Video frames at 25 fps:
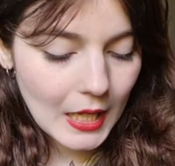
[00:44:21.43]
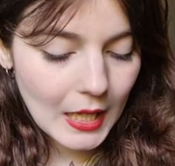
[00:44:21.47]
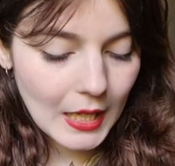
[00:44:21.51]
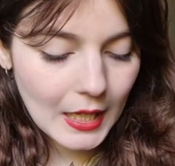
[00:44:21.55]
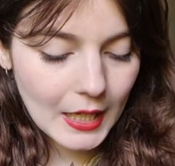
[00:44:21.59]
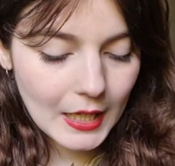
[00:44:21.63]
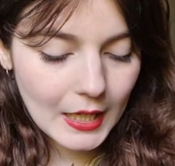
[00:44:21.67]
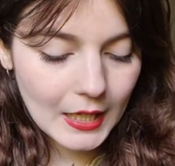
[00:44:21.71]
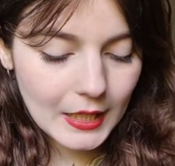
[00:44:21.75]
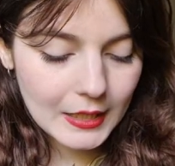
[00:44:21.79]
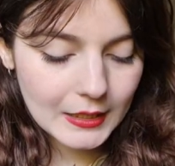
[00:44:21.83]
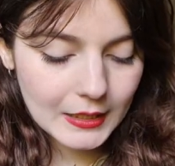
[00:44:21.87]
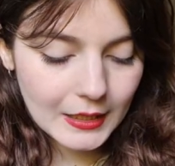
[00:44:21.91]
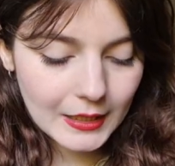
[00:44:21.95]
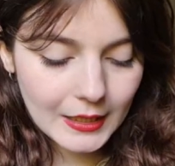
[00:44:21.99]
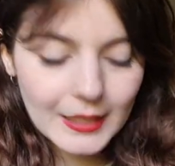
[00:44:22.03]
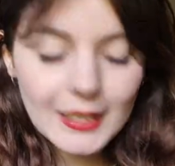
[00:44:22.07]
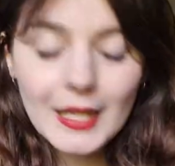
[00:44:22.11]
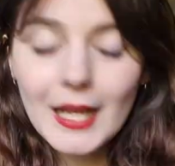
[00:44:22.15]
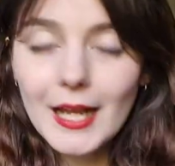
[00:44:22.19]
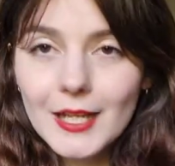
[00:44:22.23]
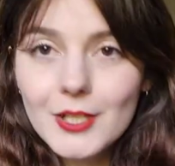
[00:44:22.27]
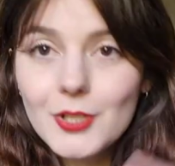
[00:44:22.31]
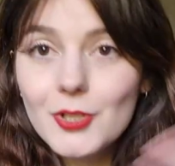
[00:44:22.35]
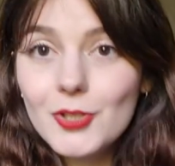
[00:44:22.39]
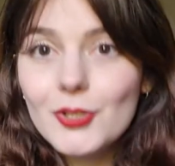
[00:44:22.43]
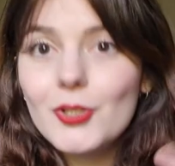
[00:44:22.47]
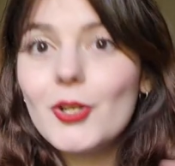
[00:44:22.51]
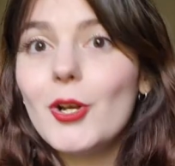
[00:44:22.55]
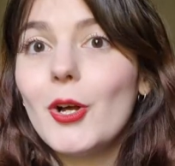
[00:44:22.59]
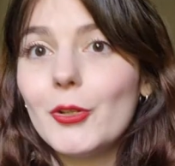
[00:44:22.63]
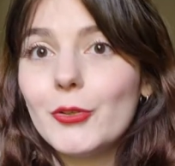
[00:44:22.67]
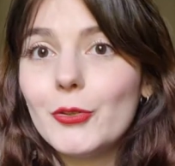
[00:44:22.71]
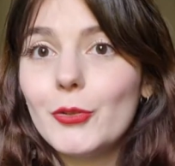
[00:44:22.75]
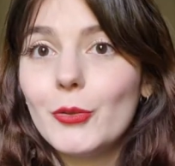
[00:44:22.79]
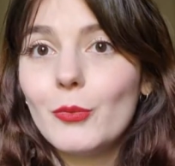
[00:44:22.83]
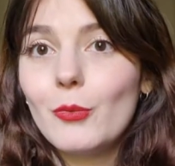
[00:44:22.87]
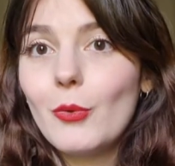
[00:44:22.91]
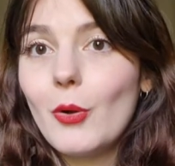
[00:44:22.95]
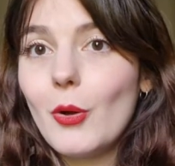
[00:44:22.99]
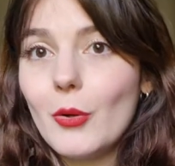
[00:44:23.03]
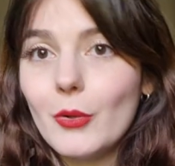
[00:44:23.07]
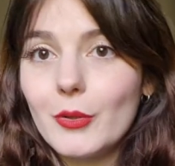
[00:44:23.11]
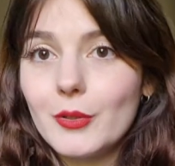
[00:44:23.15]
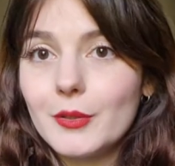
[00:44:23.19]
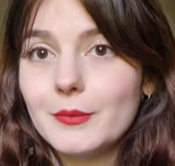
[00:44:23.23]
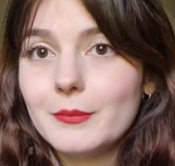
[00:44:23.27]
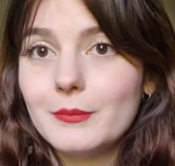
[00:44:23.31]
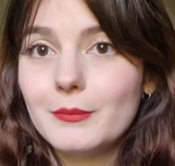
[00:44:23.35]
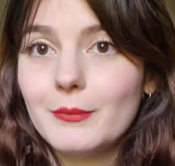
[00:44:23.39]
and I just got the
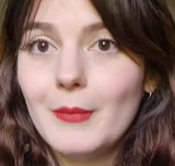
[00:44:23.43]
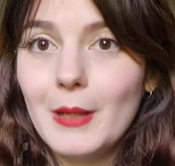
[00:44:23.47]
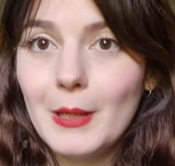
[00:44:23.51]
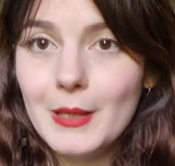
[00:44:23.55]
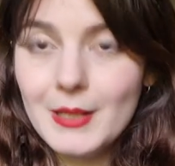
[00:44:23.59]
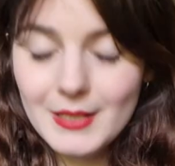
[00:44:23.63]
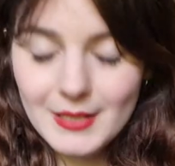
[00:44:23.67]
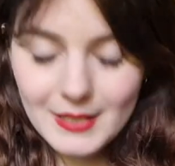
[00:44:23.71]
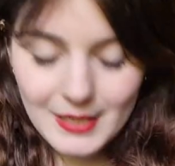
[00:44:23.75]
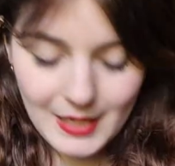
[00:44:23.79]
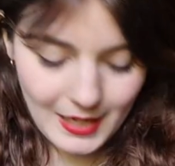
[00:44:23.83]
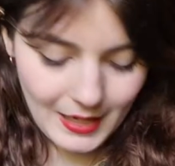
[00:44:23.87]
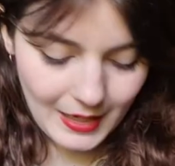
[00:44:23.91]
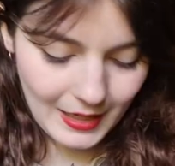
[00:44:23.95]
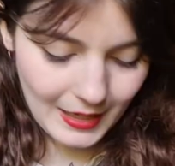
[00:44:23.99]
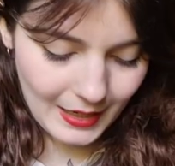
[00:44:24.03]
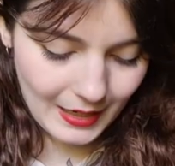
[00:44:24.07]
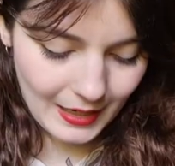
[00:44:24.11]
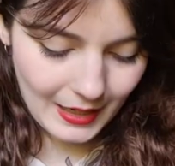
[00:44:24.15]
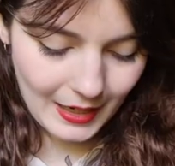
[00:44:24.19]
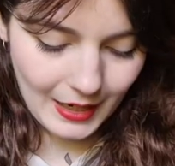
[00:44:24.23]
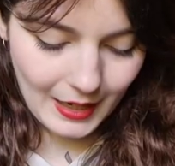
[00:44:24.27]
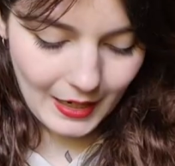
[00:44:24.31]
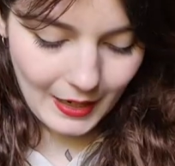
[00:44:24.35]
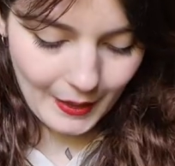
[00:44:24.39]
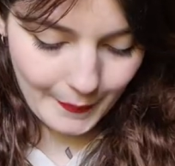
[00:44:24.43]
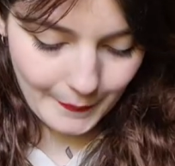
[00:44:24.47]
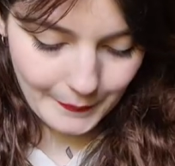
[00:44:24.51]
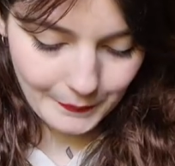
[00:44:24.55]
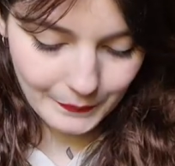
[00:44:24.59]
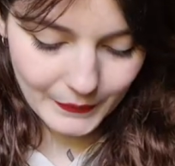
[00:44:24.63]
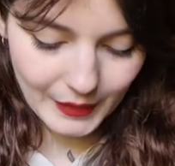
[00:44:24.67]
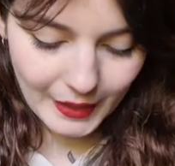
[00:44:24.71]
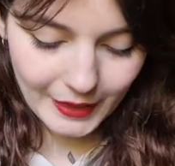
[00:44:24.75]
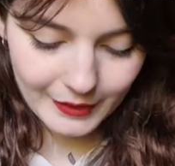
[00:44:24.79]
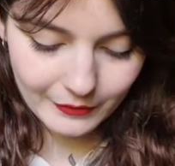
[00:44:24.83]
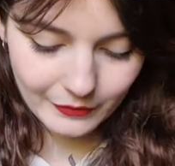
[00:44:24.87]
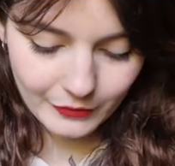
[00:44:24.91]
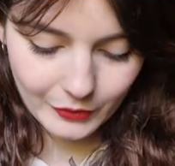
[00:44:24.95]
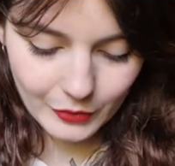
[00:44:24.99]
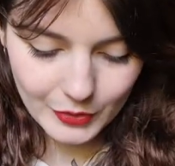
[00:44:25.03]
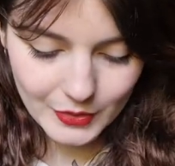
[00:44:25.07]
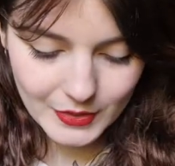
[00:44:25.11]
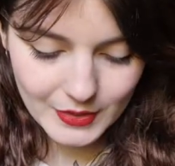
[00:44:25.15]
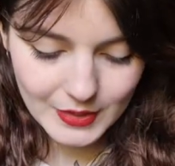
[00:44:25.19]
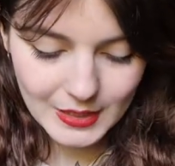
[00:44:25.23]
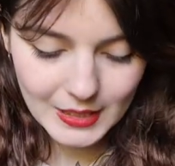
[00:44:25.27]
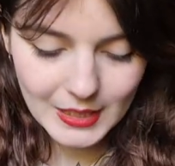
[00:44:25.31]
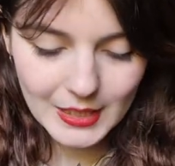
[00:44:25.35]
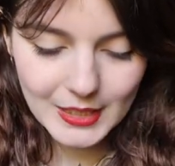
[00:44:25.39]
wrong mindset at
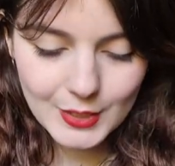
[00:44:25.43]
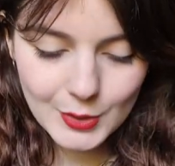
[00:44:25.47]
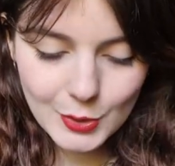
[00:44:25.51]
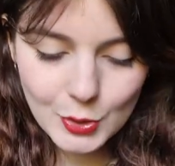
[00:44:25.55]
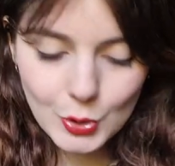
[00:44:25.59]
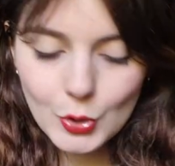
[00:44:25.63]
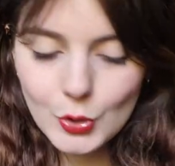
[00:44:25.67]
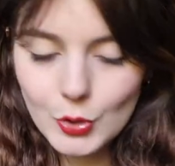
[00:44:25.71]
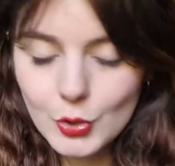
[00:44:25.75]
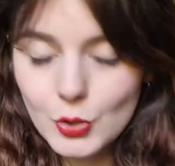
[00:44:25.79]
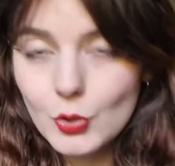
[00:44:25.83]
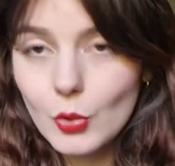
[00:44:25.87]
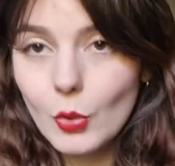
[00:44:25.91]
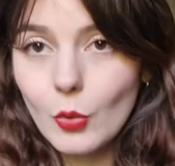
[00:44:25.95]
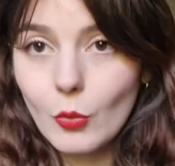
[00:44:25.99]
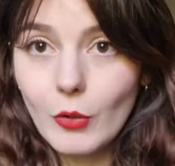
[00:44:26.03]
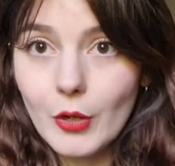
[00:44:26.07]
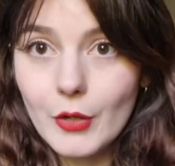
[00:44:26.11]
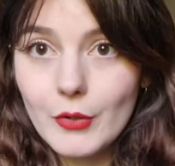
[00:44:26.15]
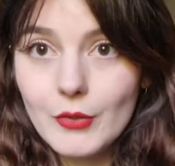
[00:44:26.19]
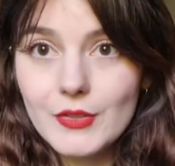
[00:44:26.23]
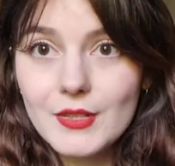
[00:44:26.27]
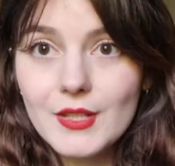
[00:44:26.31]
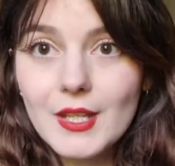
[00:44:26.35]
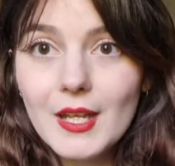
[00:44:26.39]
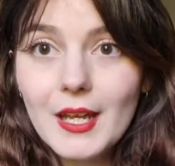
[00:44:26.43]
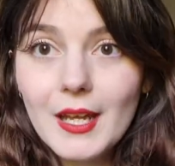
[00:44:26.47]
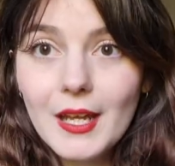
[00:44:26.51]
first. It's just short rows,